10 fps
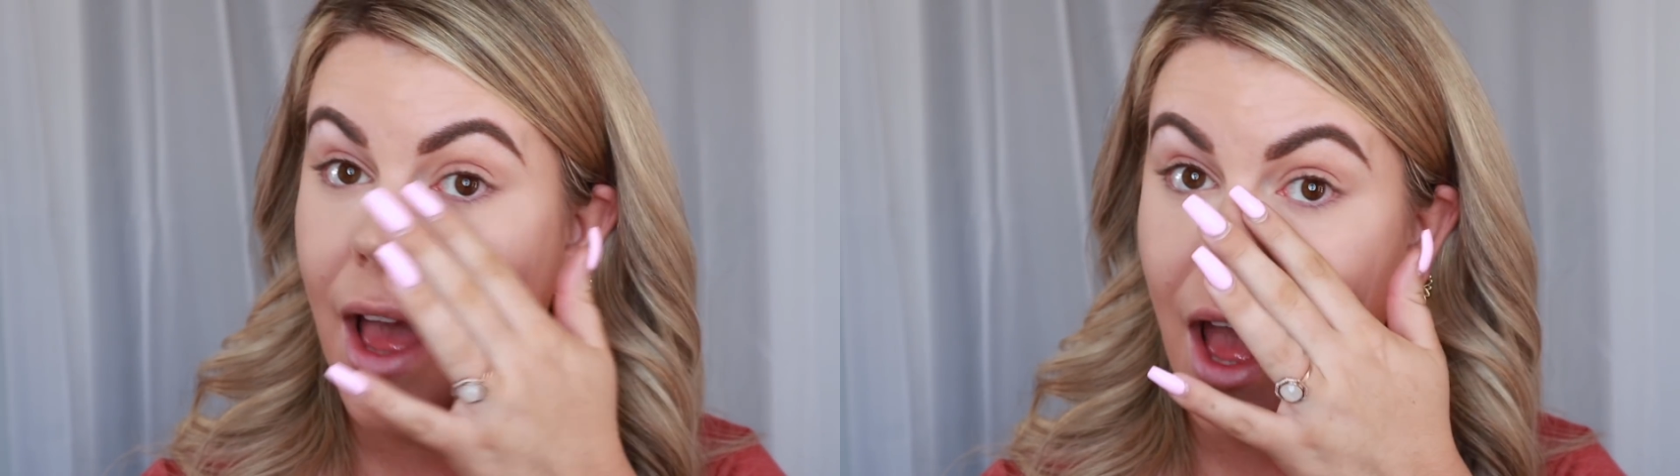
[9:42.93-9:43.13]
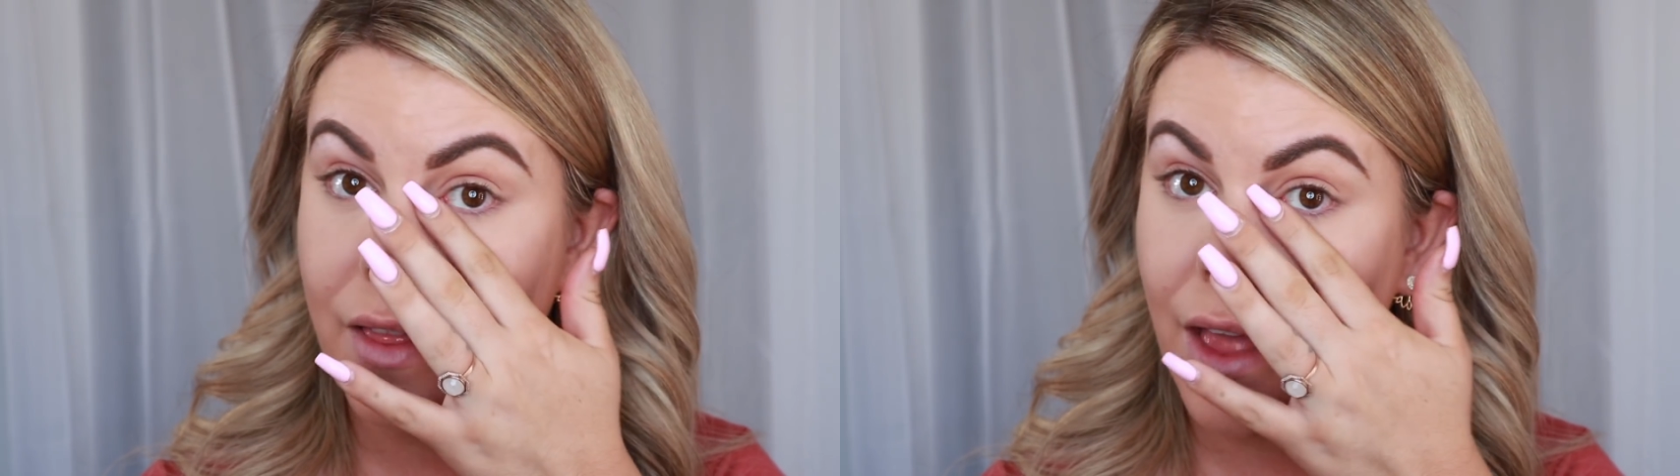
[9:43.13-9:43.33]

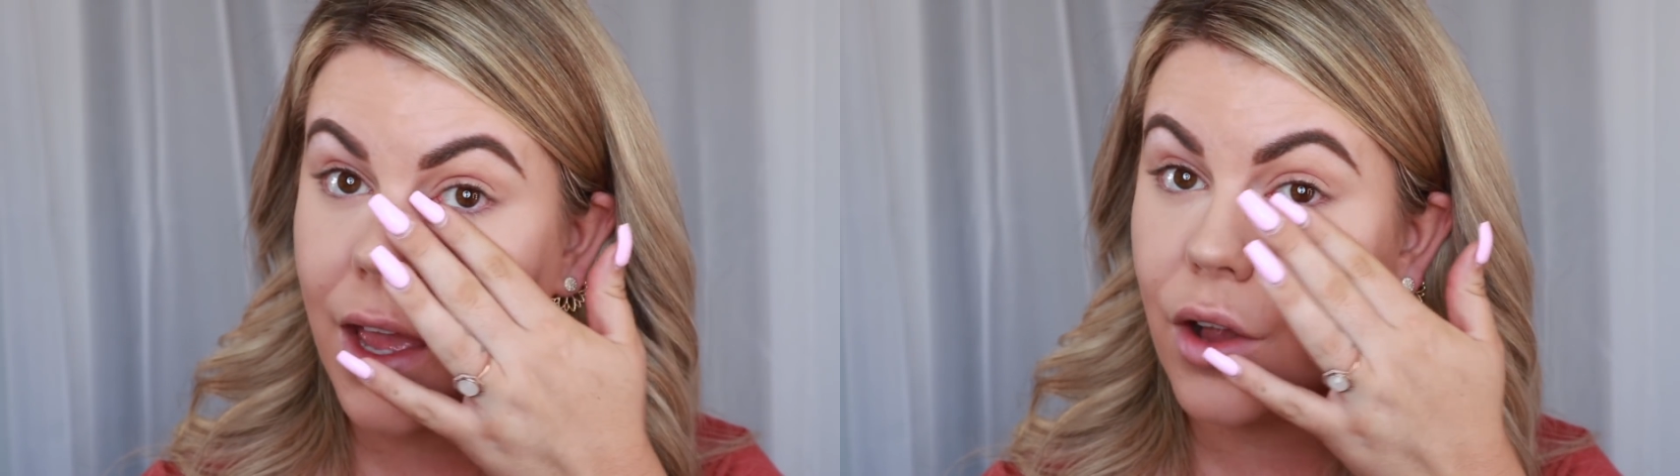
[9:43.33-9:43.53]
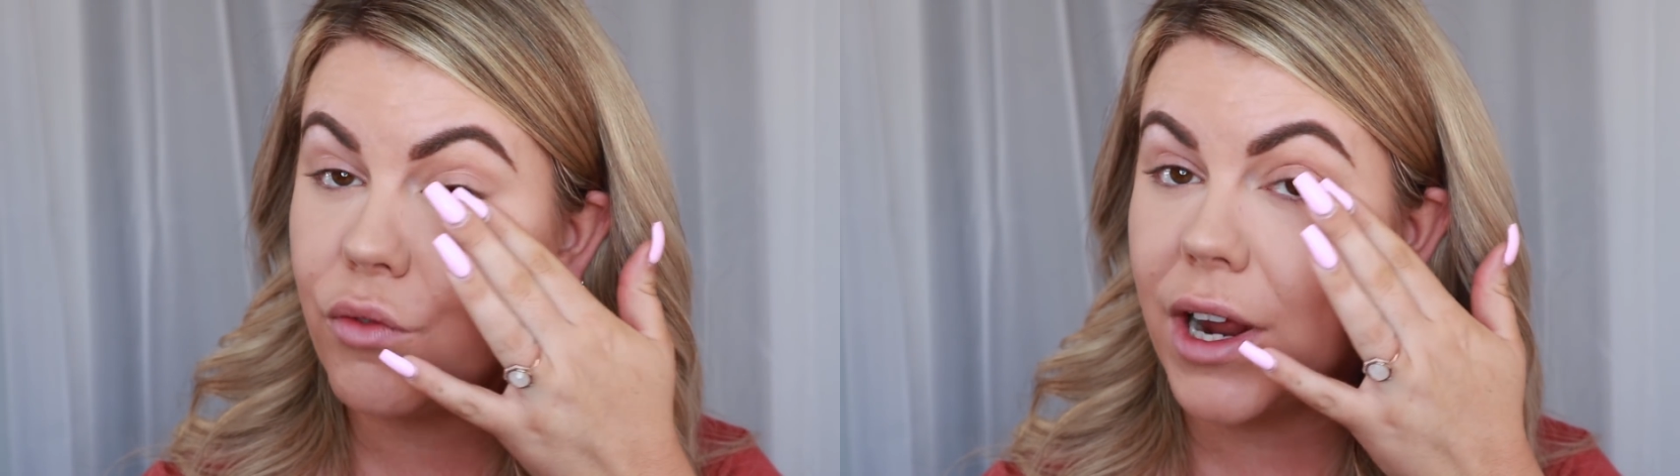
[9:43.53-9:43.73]
And
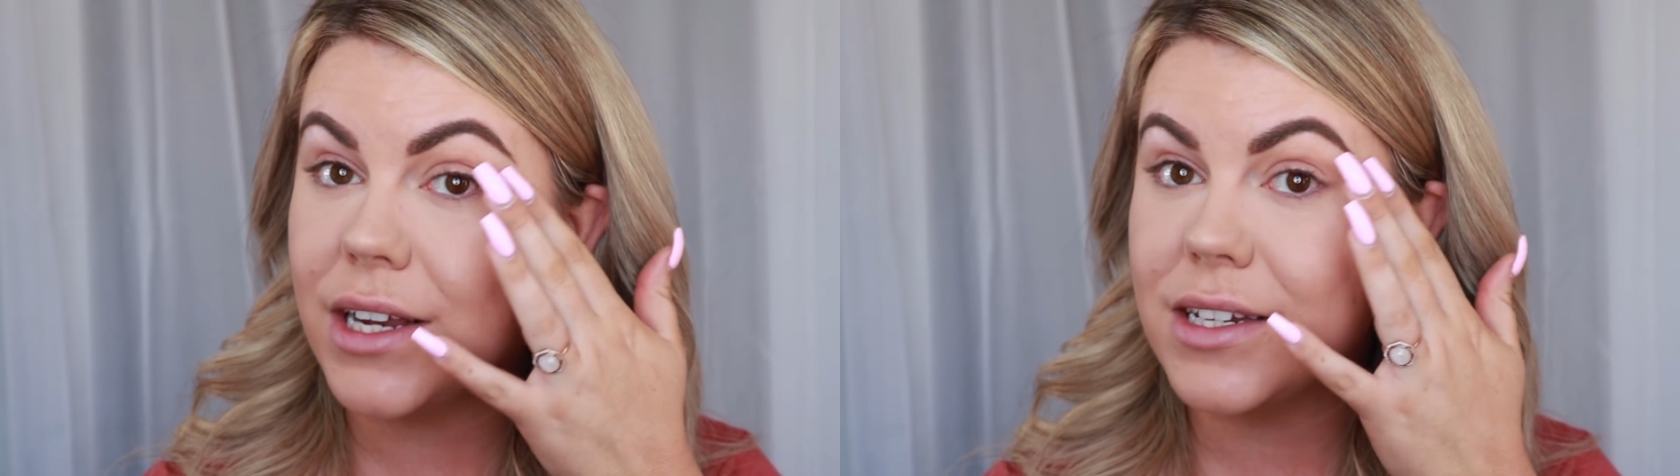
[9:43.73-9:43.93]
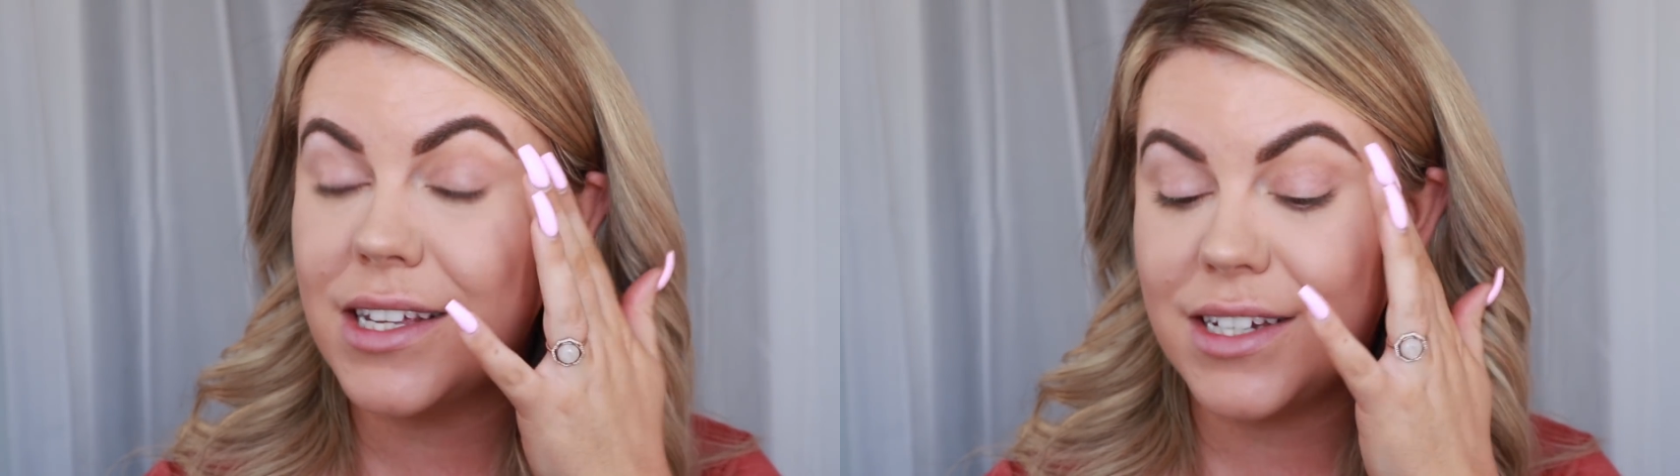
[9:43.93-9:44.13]
like
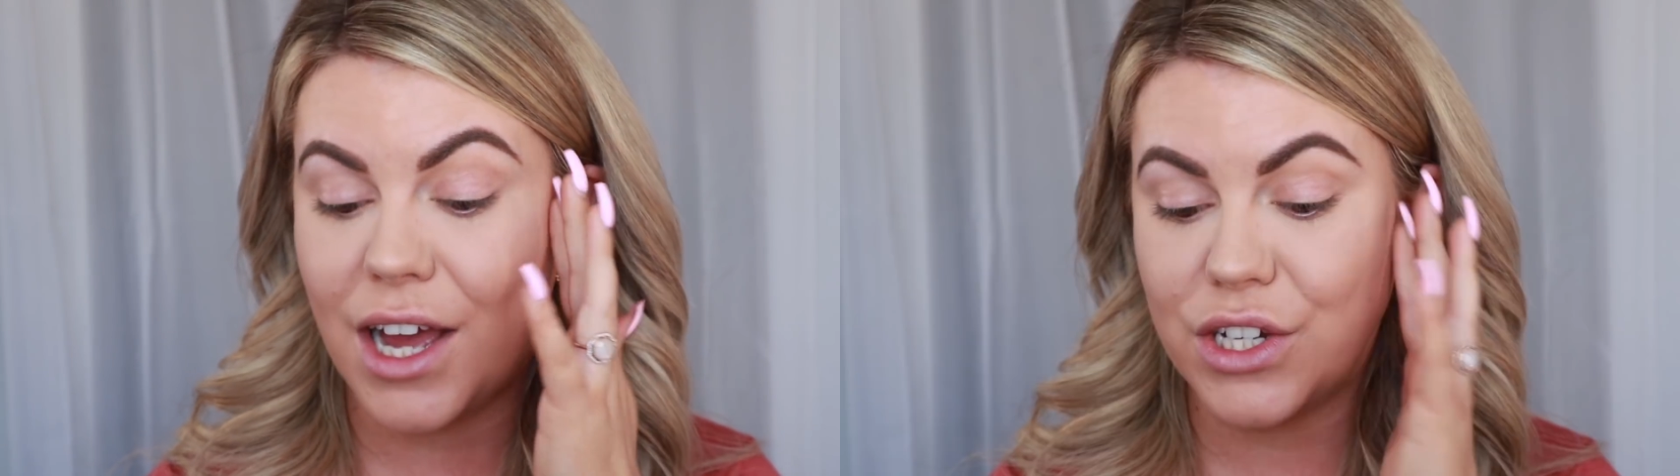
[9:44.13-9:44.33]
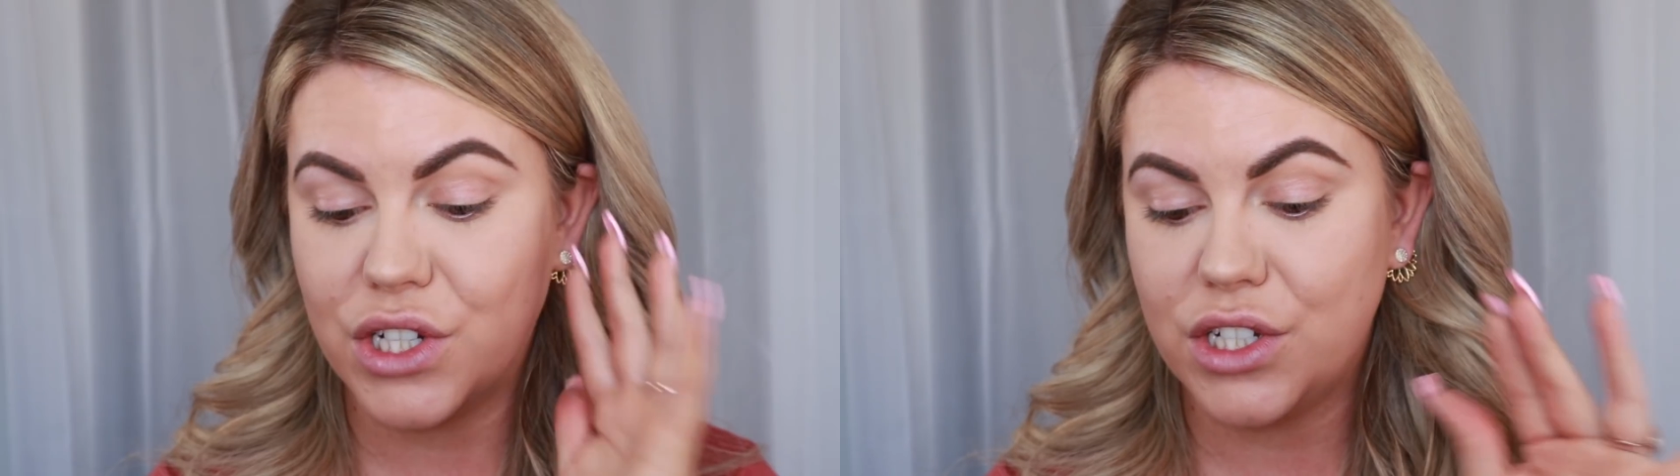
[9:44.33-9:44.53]
right to the touch,